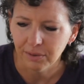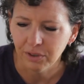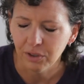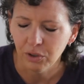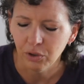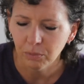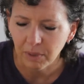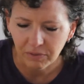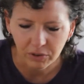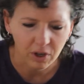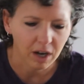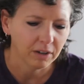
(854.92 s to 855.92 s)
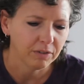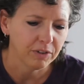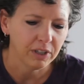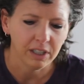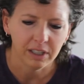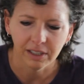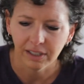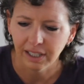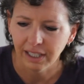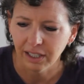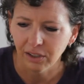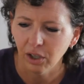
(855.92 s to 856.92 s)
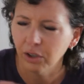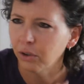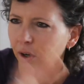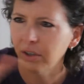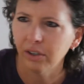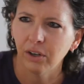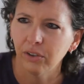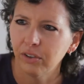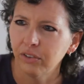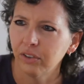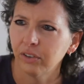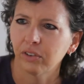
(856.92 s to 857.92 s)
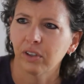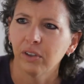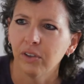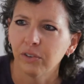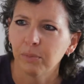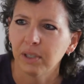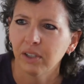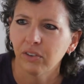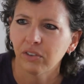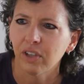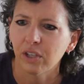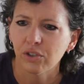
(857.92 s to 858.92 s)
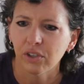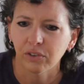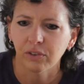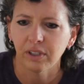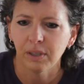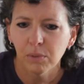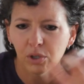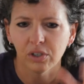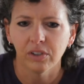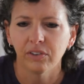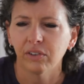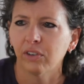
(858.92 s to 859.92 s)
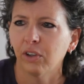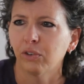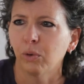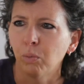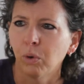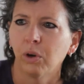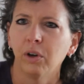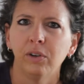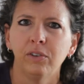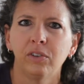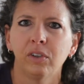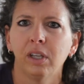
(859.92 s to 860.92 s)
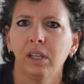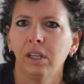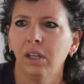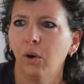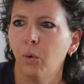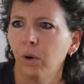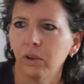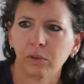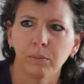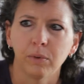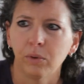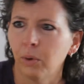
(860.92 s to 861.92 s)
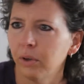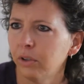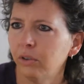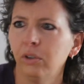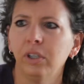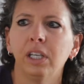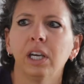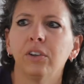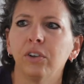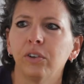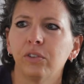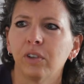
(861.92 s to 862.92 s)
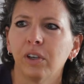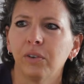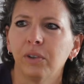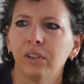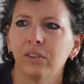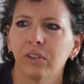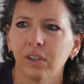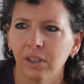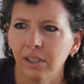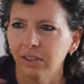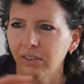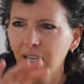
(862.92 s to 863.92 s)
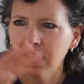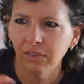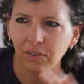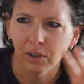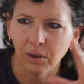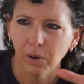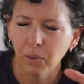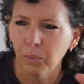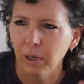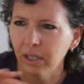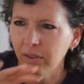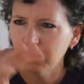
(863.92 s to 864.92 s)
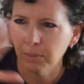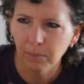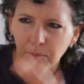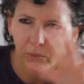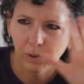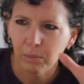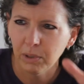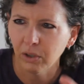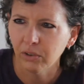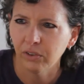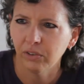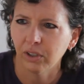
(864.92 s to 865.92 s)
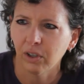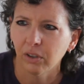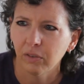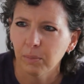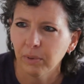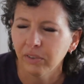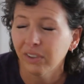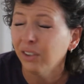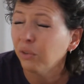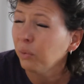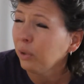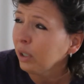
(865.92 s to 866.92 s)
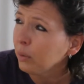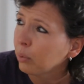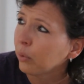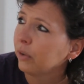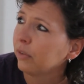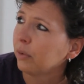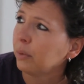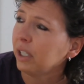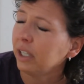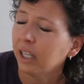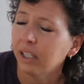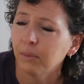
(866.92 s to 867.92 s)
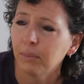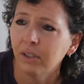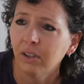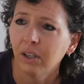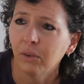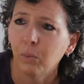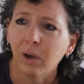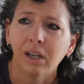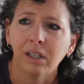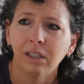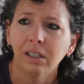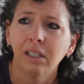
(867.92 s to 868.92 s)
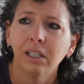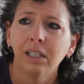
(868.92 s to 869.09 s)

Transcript: use my photography and other artistic skills, because it's not just images; it's also words, or the two together. So it's kind of a way to be artistic all over the place. And it's really important for me that it be done well.